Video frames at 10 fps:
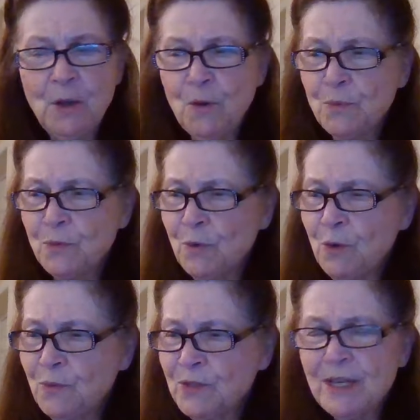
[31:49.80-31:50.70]
who
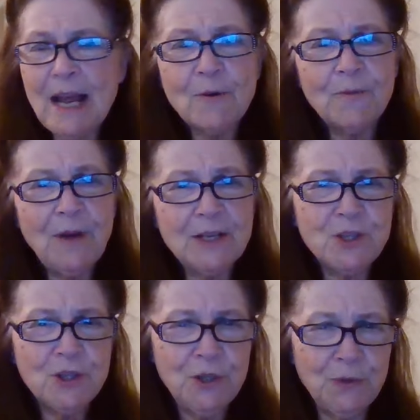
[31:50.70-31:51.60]
who
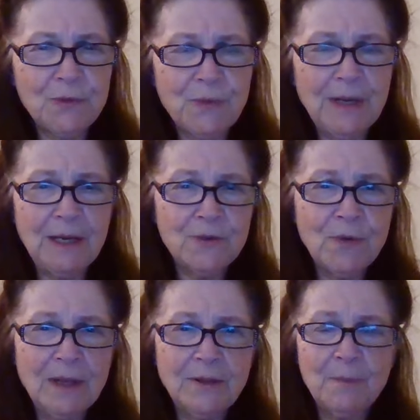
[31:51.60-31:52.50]
sacrifice children and
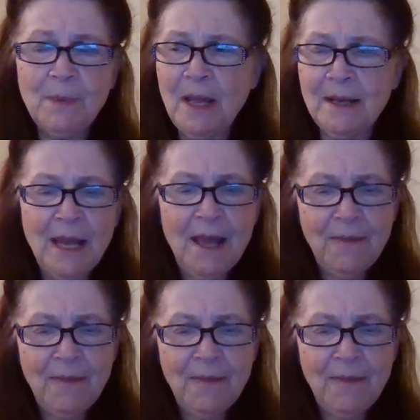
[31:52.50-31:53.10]
drink their blood.